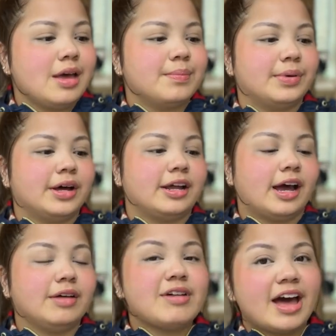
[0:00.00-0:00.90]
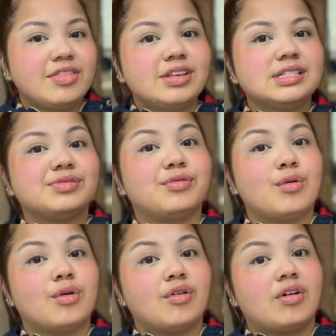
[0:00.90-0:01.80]
But I've had this
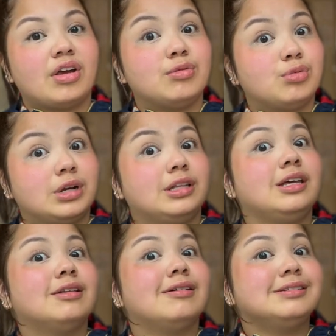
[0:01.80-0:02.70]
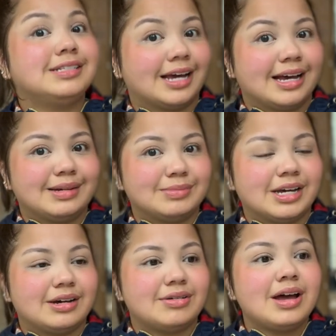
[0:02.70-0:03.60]
for a really long time
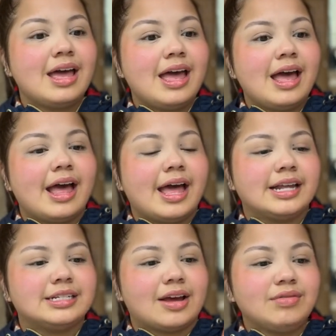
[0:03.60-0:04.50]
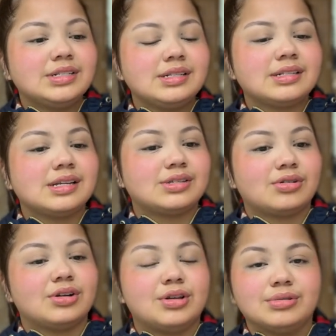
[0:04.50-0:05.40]
now, and ever since I
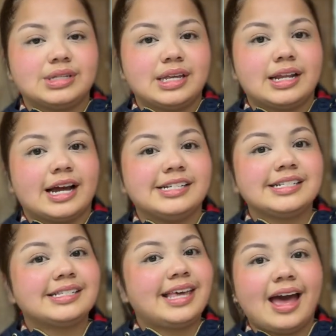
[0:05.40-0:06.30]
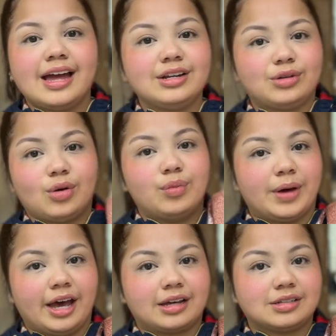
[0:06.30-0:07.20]
started using it, I just can't go
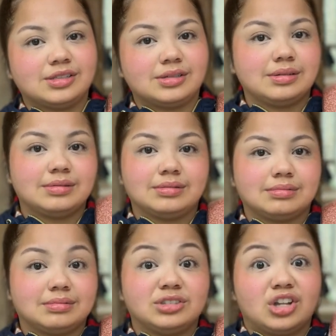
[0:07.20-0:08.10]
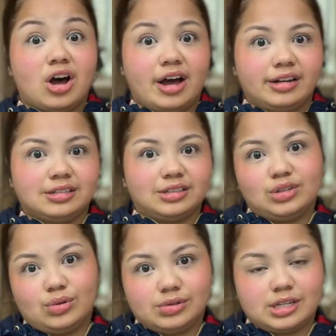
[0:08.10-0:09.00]
back to not
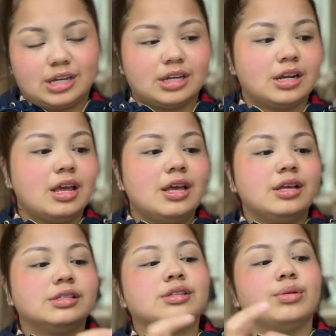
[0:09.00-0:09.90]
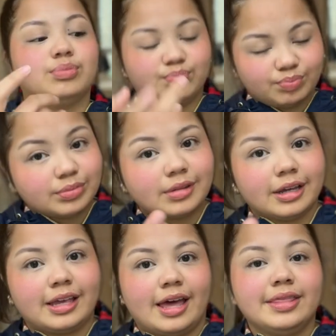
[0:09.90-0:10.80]
using it. So
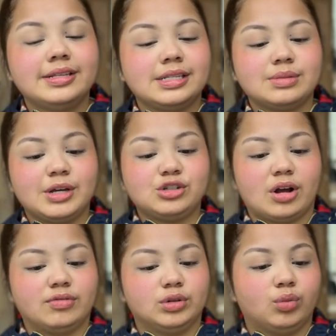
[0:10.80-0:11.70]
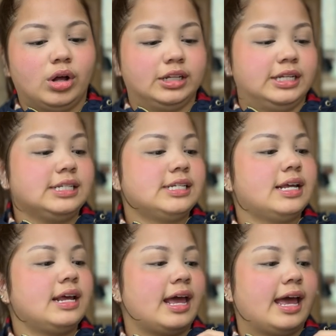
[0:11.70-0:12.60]
again, this is my travel wallet,
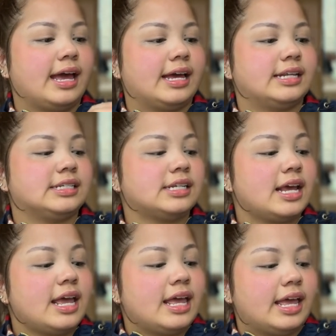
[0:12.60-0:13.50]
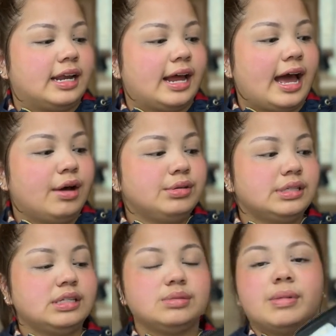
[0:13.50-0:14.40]
and it
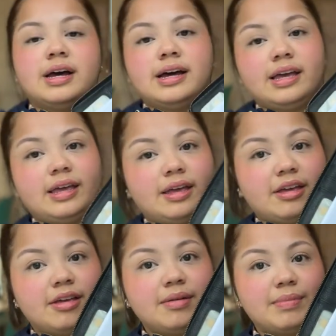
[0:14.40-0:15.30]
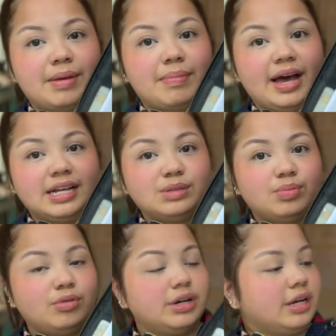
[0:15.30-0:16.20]
houses my
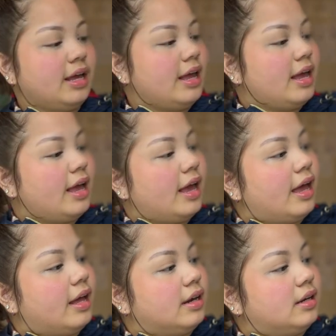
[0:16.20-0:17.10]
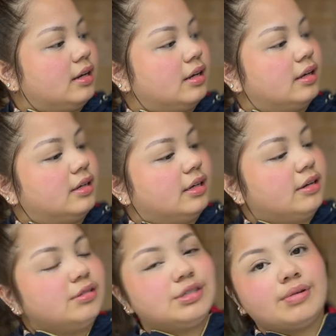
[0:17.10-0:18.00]
passport, and it
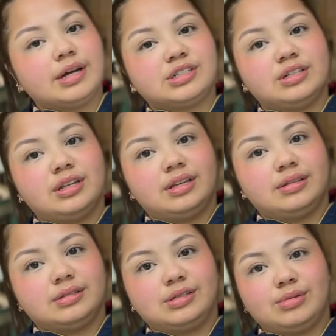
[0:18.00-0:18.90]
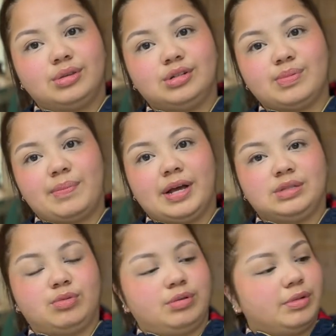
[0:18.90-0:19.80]
also actually, so there's my
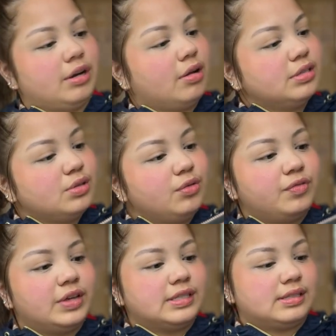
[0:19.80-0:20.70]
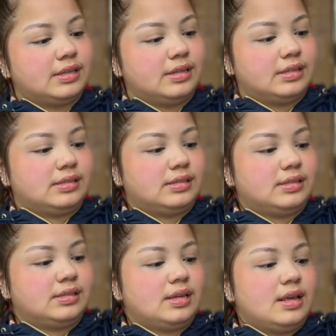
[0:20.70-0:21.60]
passport, but it also fits this